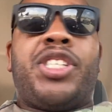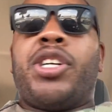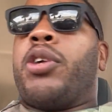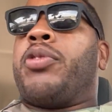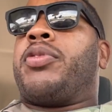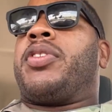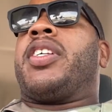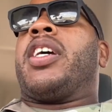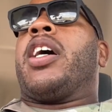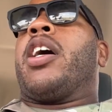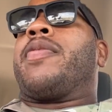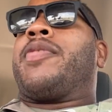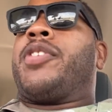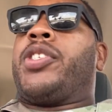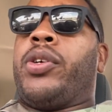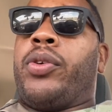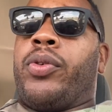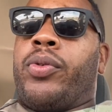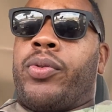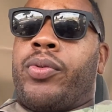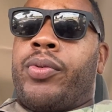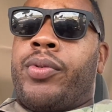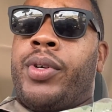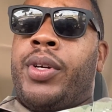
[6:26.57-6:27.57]
yourself
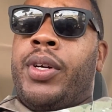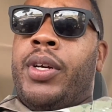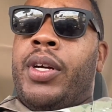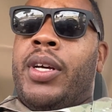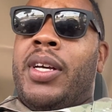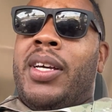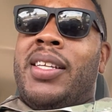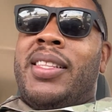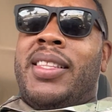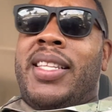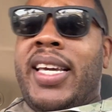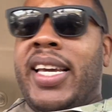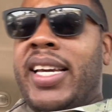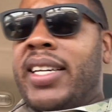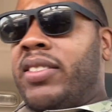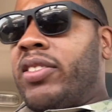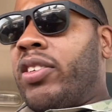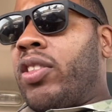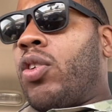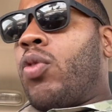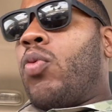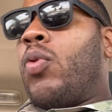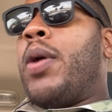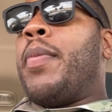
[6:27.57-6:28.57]
to. These
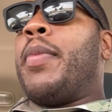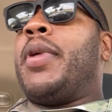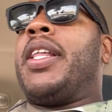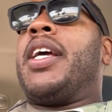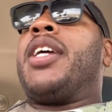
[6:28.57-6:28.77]
are the women